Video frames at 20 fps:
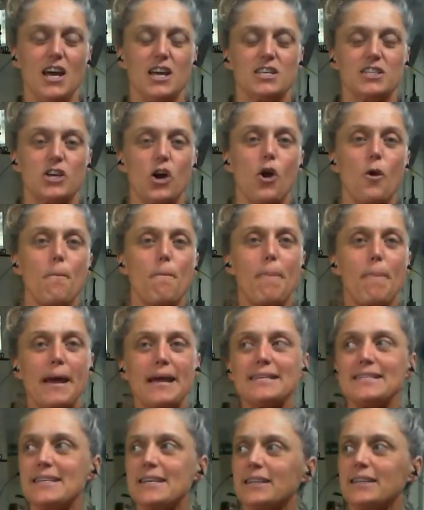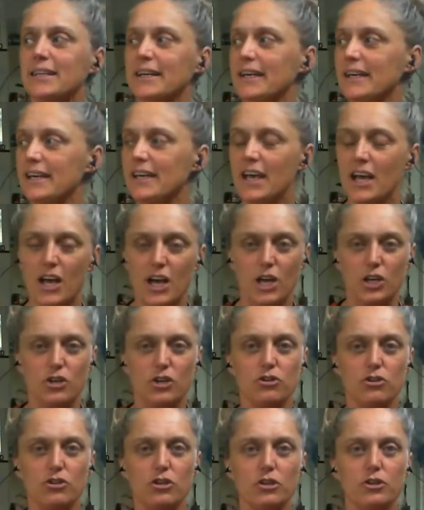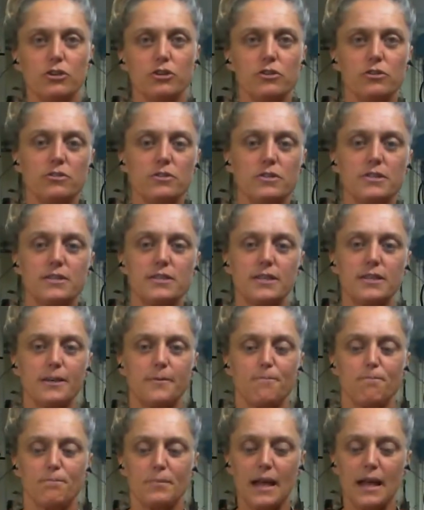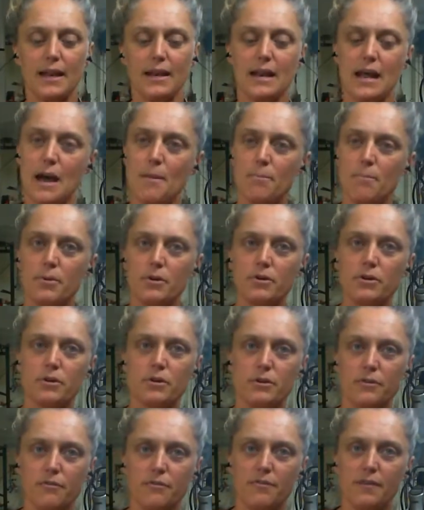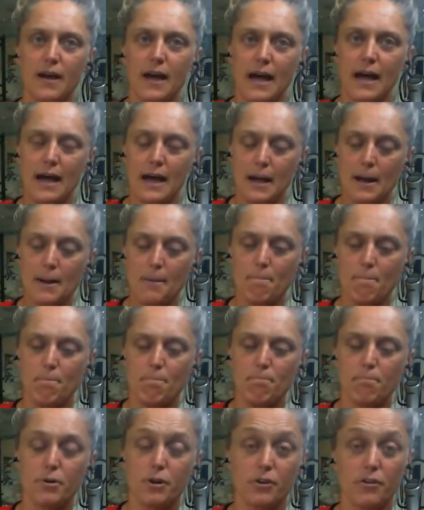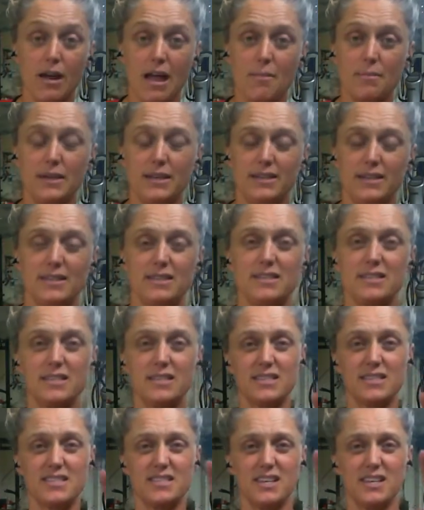So basically, you use a number of parameters to